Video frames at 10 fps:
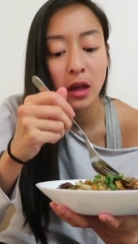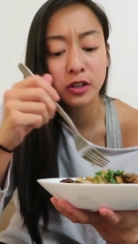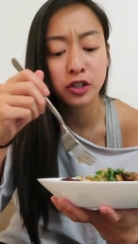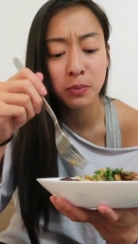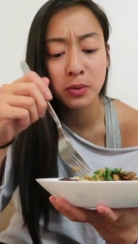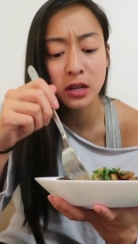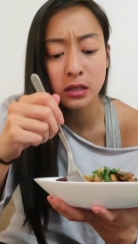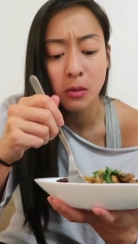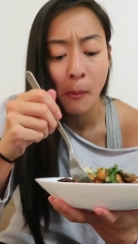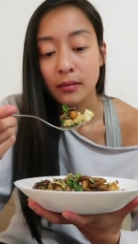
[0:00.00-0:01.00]
And the
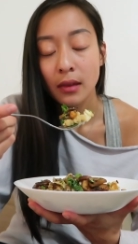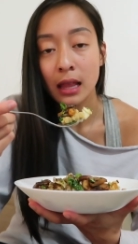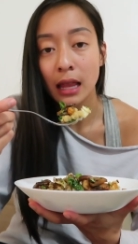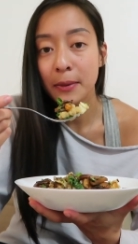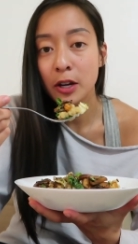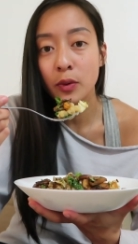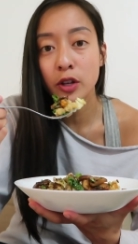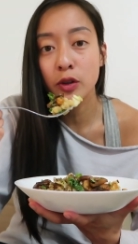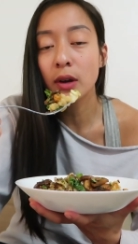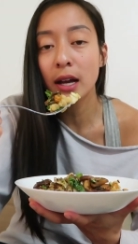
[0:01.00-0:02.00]
chickpeas, let me know
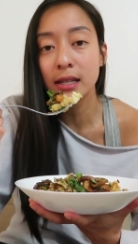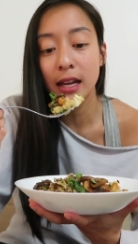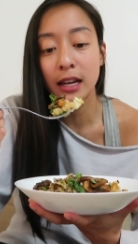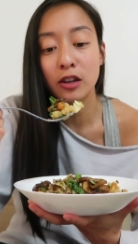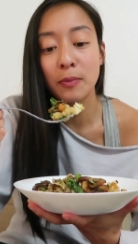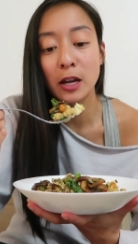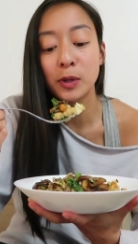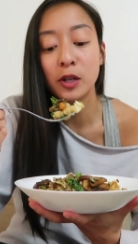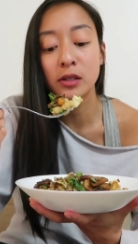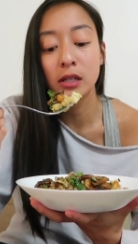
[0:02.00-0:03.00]
what you guys like in your mashed
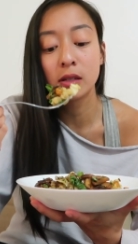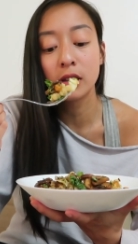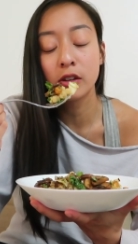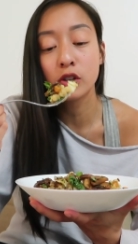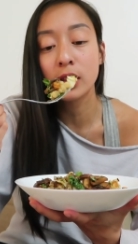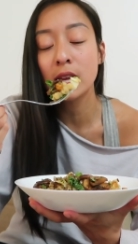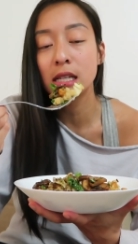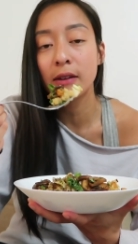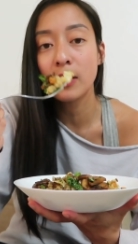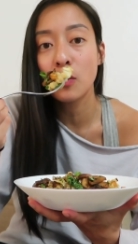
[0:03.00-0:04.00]
potatoes because during
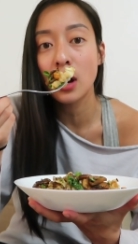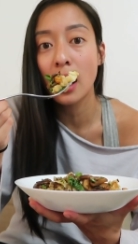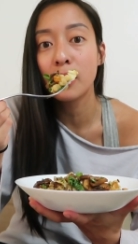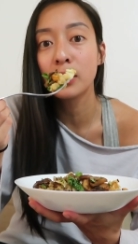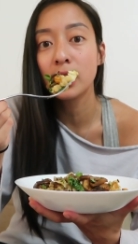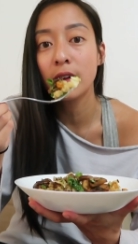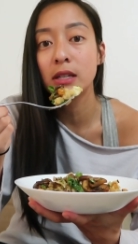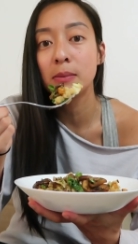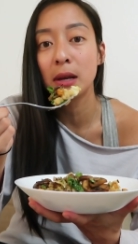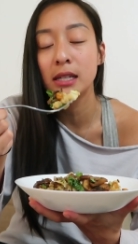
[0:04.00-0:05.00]
Thanksgiving, what I really love
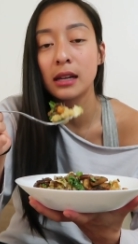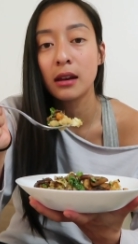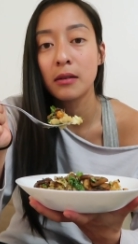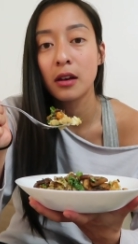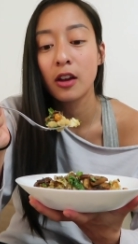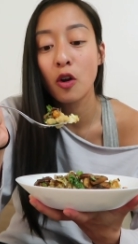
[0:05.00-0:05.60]
is mixing in